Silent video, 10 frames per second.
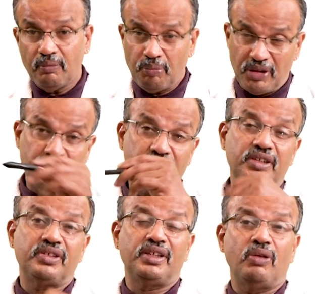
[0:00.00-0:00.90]
patient
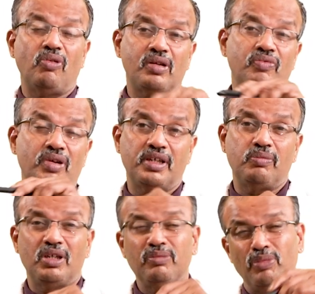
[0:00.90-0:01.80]
sits in a warm water
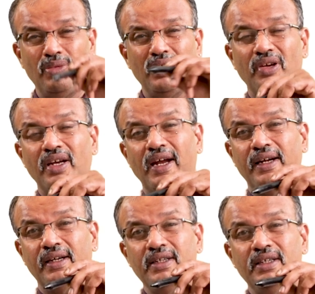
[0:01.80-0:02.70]
bath, maybe you can
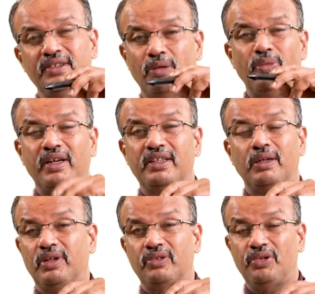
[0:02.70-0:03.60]
add some
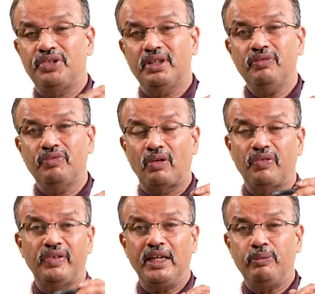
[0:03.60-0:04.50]
antiseptic solution for
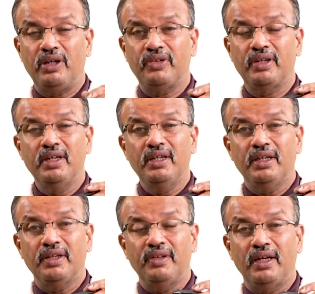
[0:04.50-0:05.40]
15 minutes.
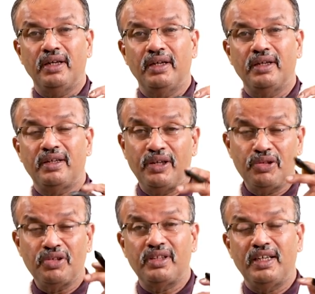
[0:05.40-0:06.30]
Then uh, it
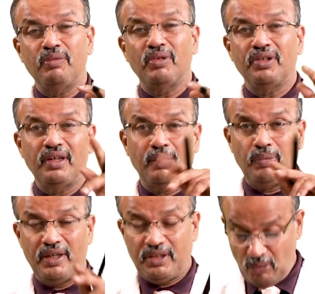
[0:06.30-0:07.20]
reduces the edema, then
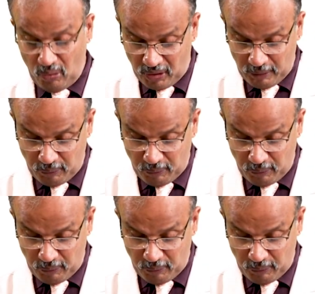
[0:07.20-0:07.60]
apply some local